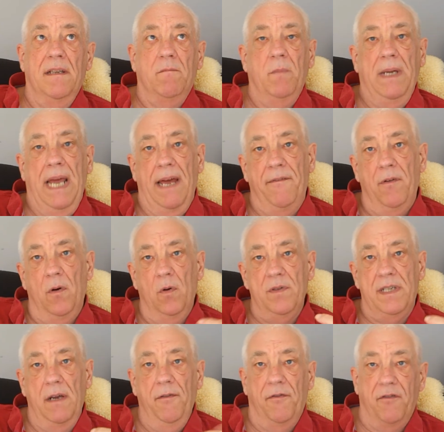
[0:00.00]
we have
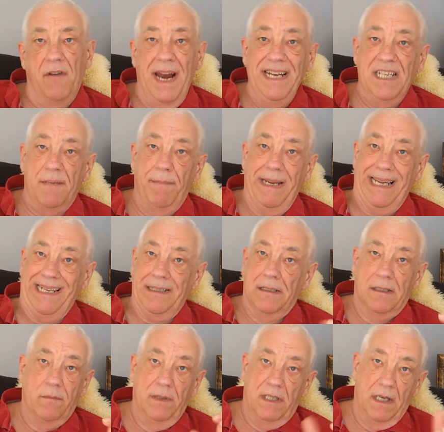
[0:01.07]
also French
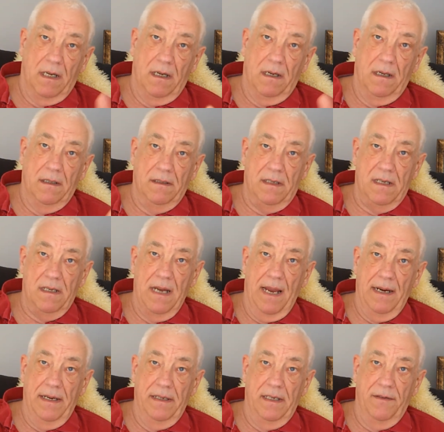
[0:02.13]
beans, which are
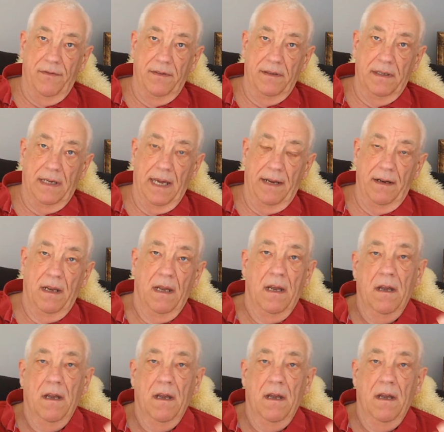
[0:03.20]
slightly different again.